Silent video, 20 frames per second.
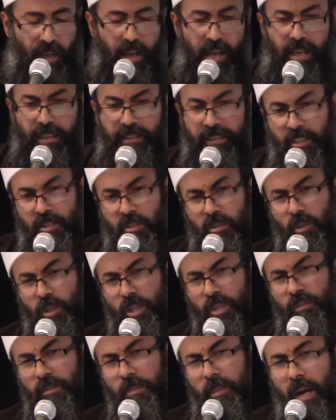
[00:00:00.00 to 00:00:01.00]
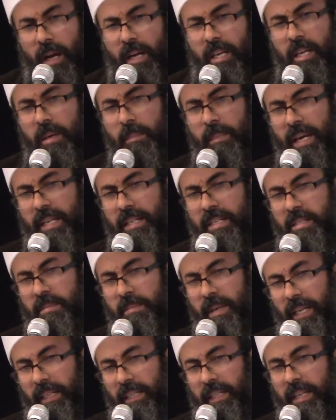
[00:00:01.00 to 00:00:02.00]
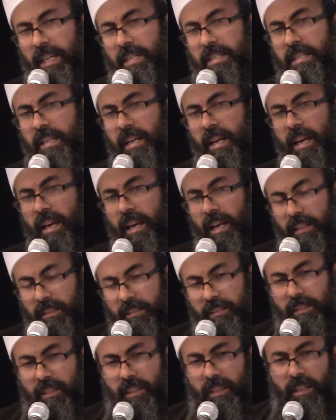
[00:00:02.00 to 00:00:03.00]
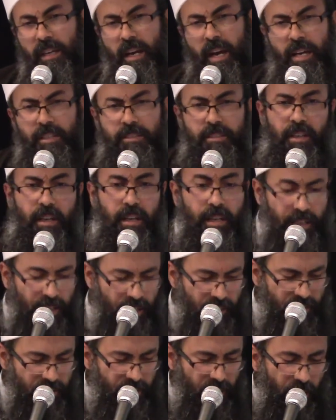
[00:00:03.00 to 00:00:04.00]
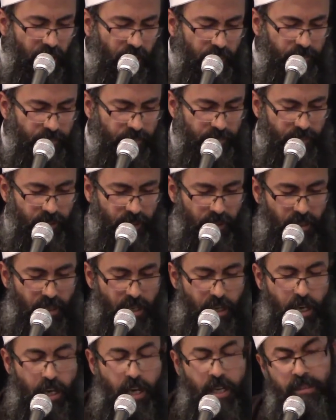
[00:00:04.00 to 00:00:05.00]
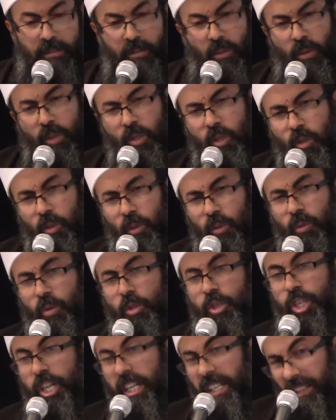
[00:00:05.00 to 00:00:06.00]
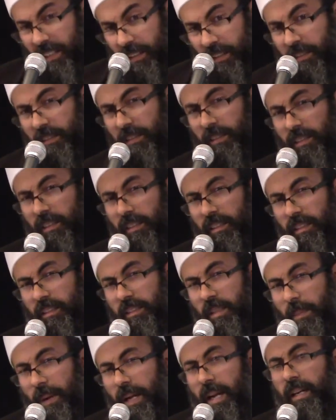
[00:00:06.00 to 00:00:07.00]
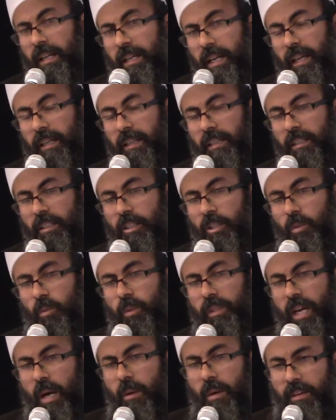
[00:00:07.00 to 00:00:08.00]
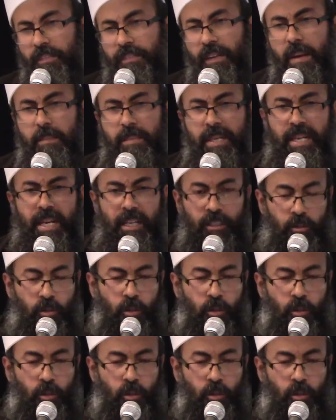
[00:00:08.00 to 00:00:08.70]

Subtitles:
and the story of Ibrahim and Ismail and Hajar alayhi salam, and also to share the barakah with our family and